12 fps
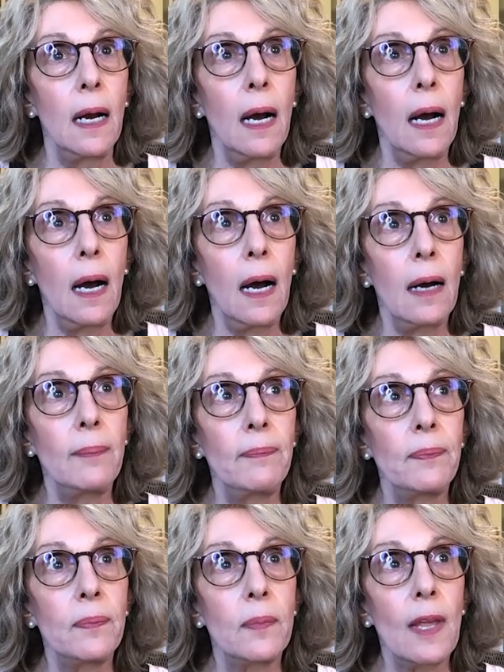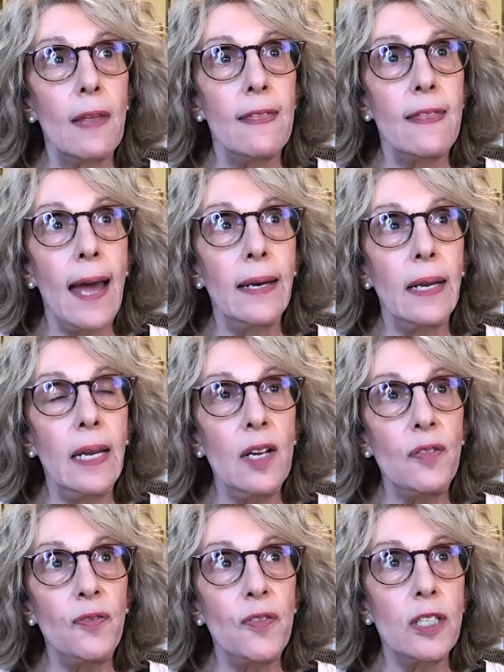that
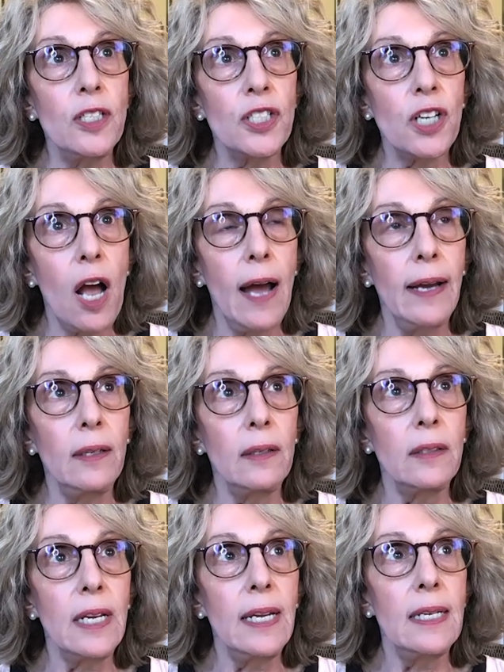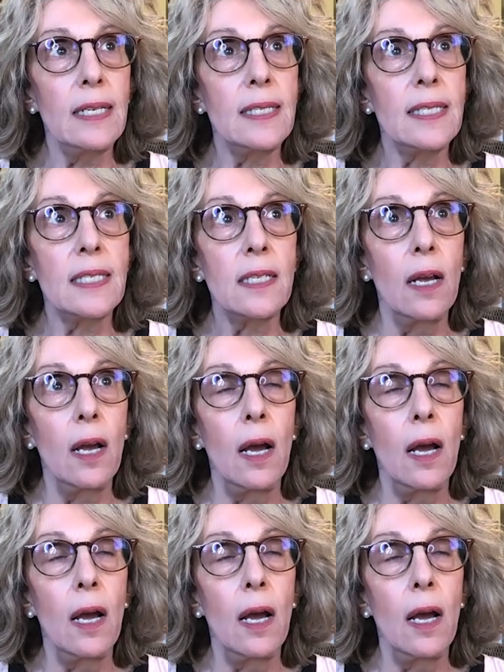if the child is